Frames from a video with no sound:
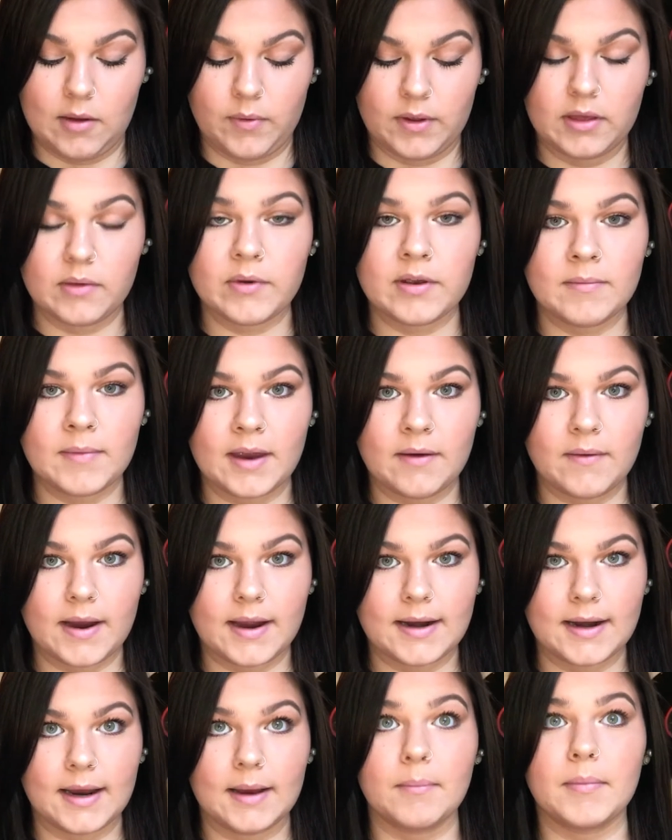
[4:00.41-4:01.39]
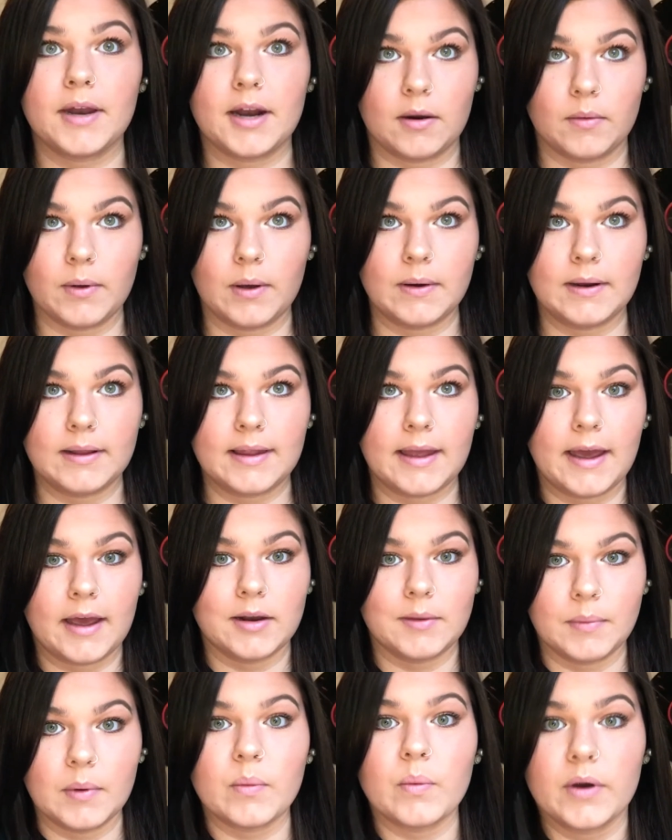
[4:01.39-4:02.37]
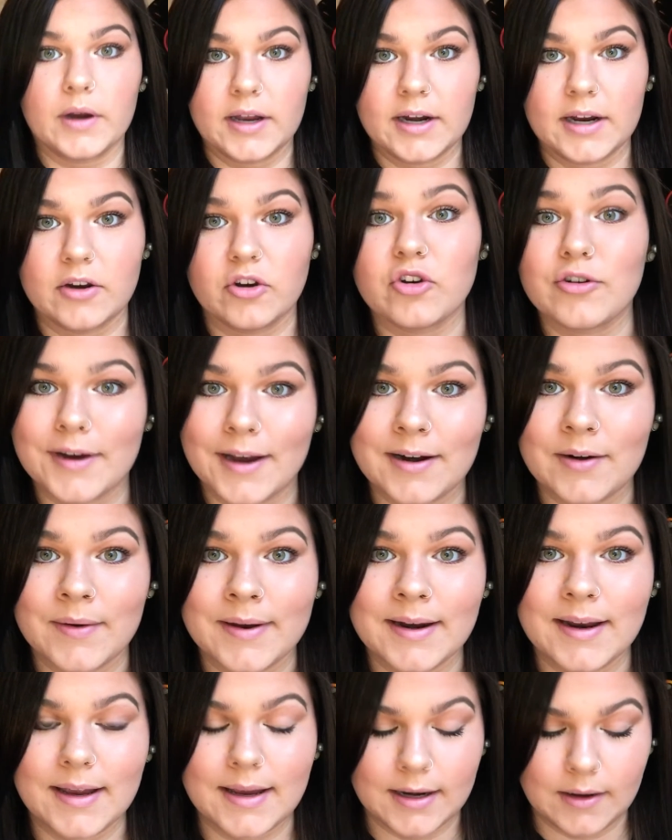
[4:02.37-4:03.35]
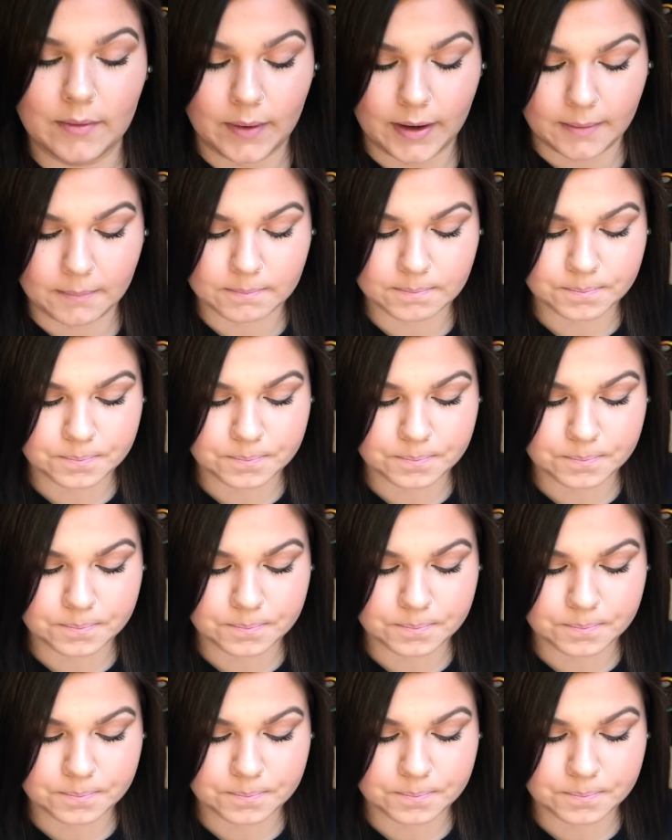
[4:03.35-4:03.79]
really read my writing, but I wrote it down, but we're going to try to read it anyway.